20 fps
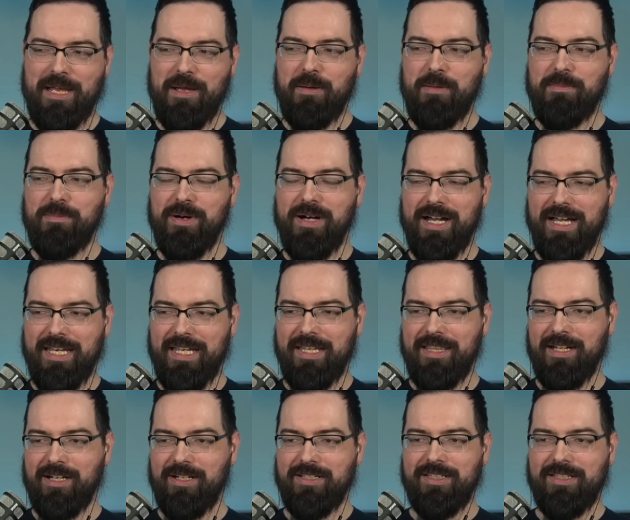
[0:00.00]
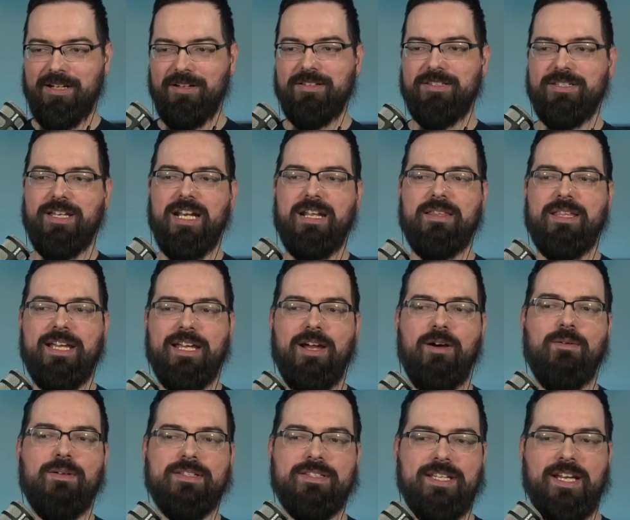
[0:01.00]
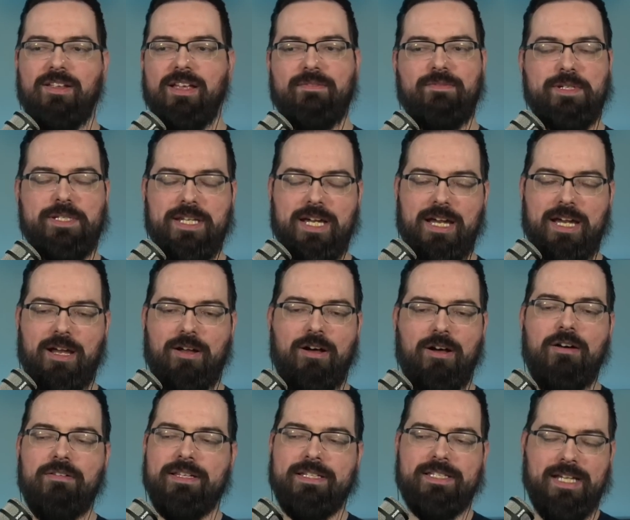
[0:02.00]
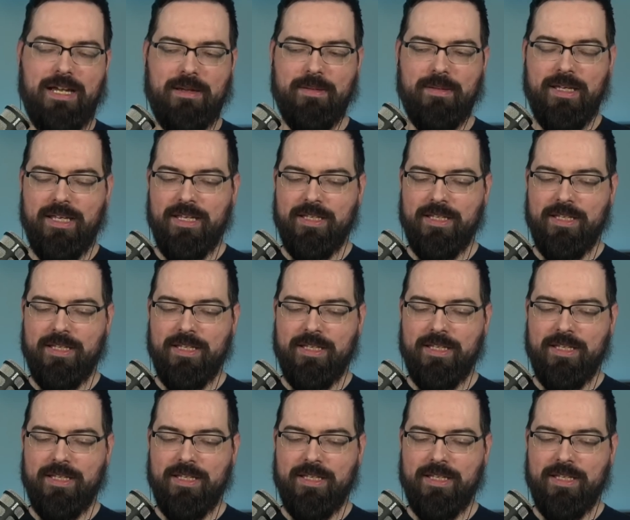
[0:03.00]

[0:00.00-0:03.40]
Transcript: but they go on sale every time, all the time.